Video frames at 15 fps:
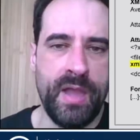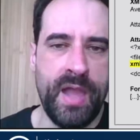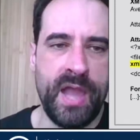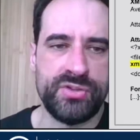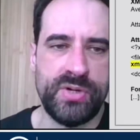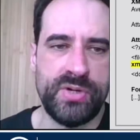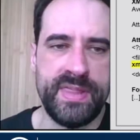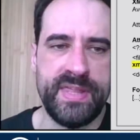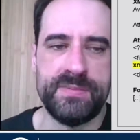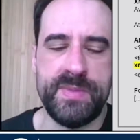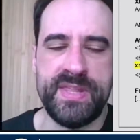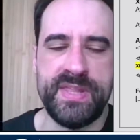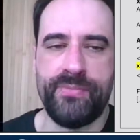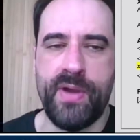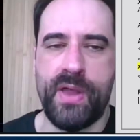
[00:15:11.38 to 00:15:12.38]
Actually, this
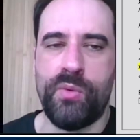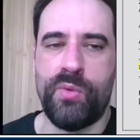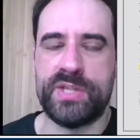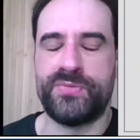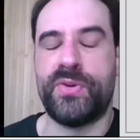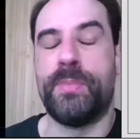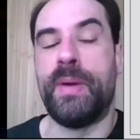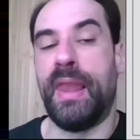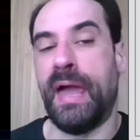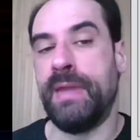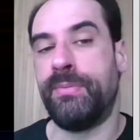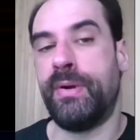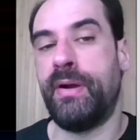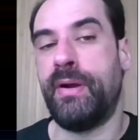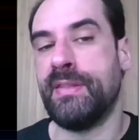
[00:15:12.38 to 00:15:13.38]
media file was from a
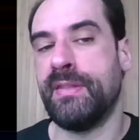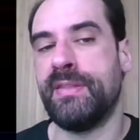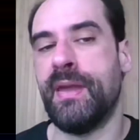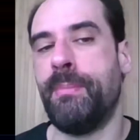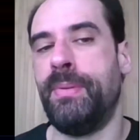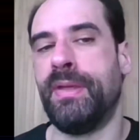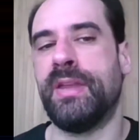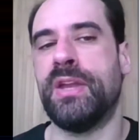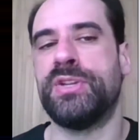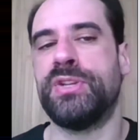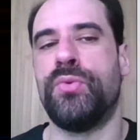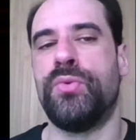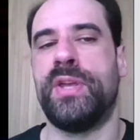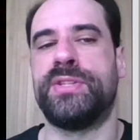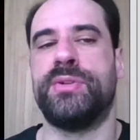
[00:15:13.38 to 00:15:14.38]
library that the
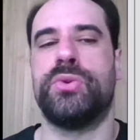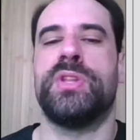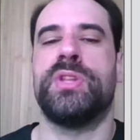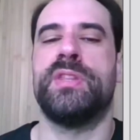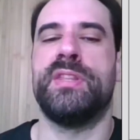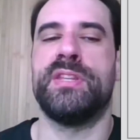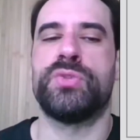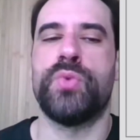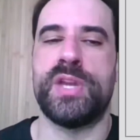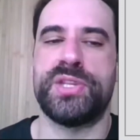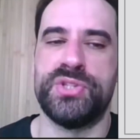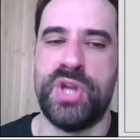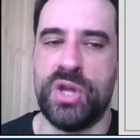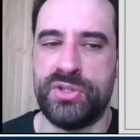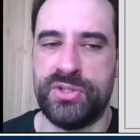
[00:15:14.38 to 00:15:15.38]
application was using. This
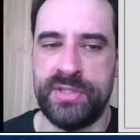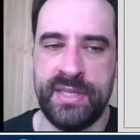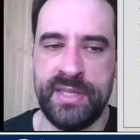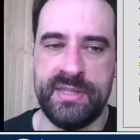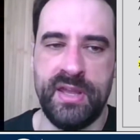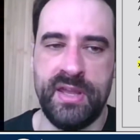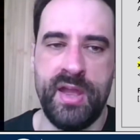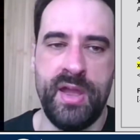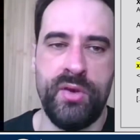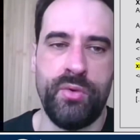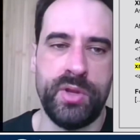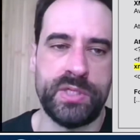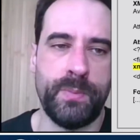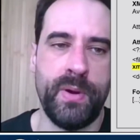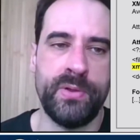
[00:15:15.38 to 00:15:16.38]
was not in the
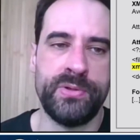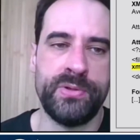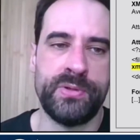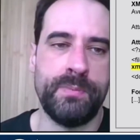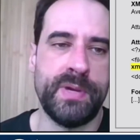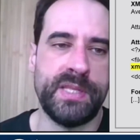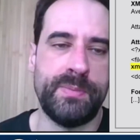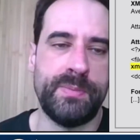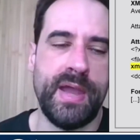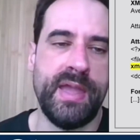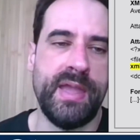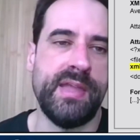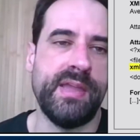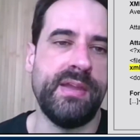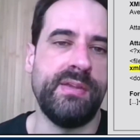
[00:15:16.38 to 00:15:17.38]
response, but by
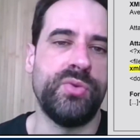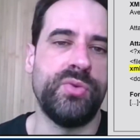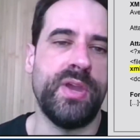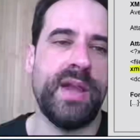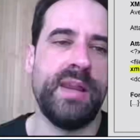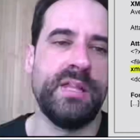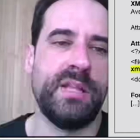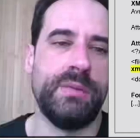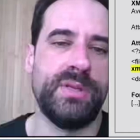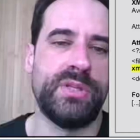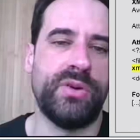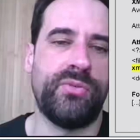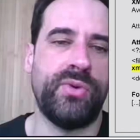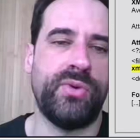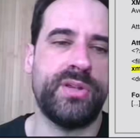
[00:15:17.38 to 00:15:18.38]
doing a little bit
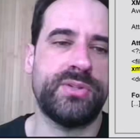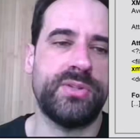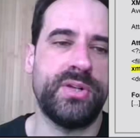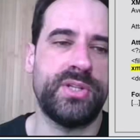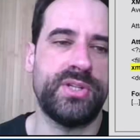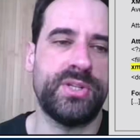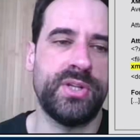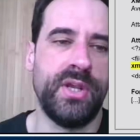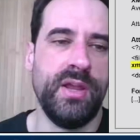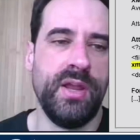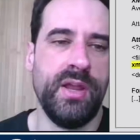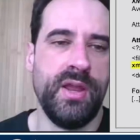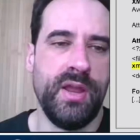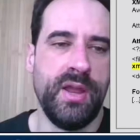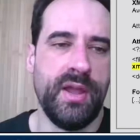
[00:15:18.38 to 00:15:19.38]
of research,
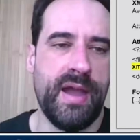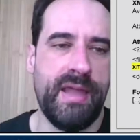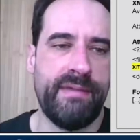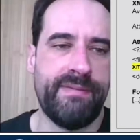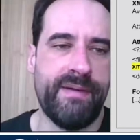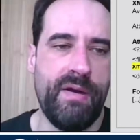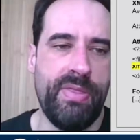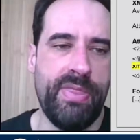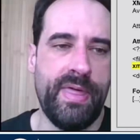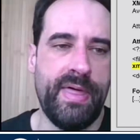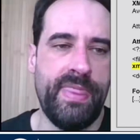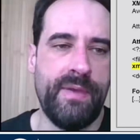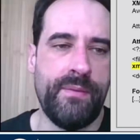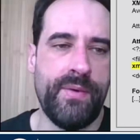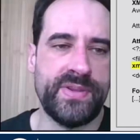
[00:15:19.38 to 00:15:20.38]
I found
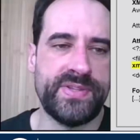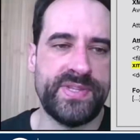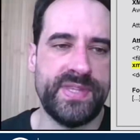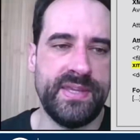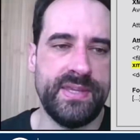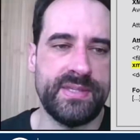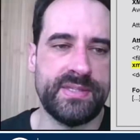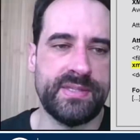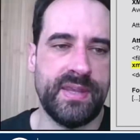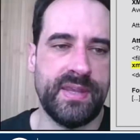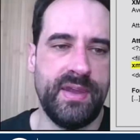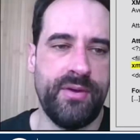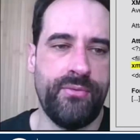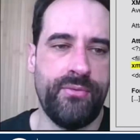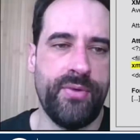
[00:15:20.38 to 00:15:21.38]
that there was this
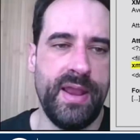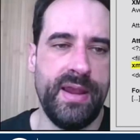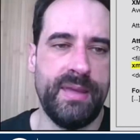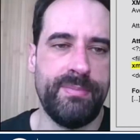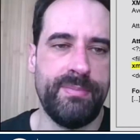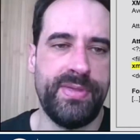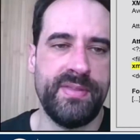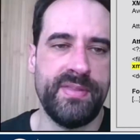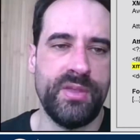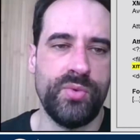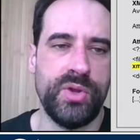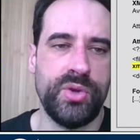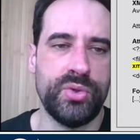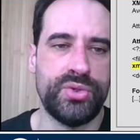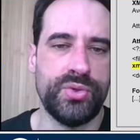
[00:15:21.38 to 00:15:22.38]
file name thing that
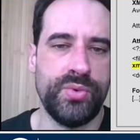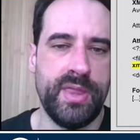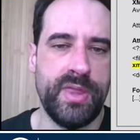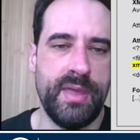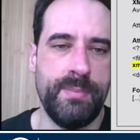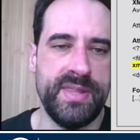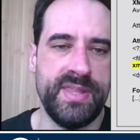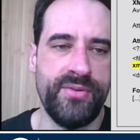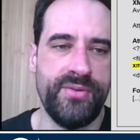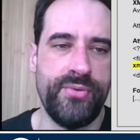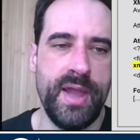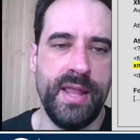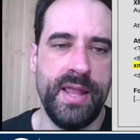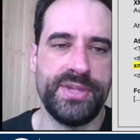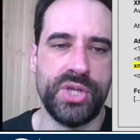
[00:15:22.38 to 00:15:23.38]
we could do with the media file.